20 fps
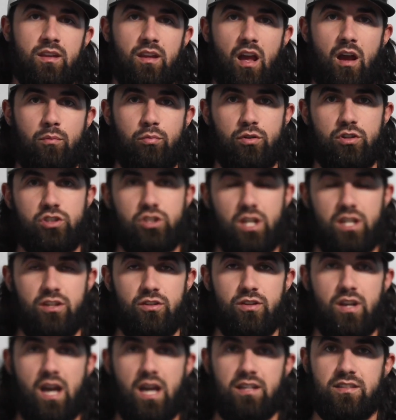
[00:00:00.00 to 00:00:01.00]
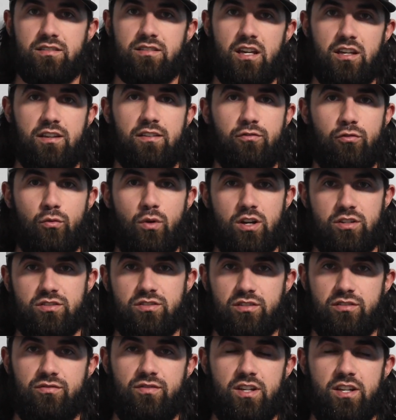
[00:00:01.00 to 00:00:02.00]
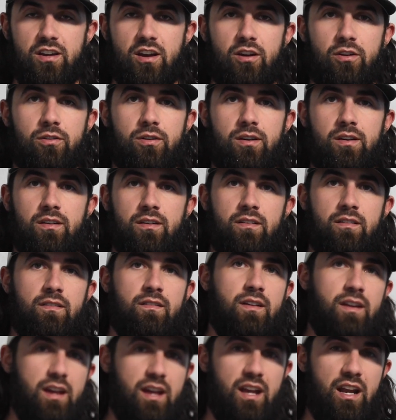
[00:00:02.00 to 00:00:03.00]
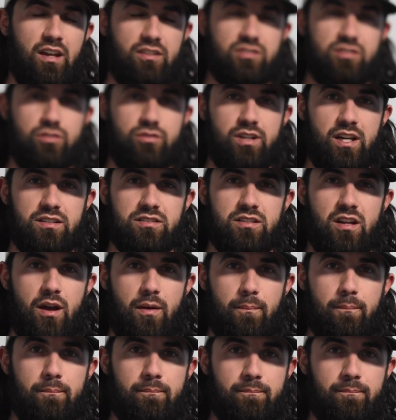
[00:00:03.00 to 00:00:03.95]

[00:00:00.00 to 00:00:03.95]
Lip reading: I appreciate you guys. Thank you for watching this video, and I'll see you next time.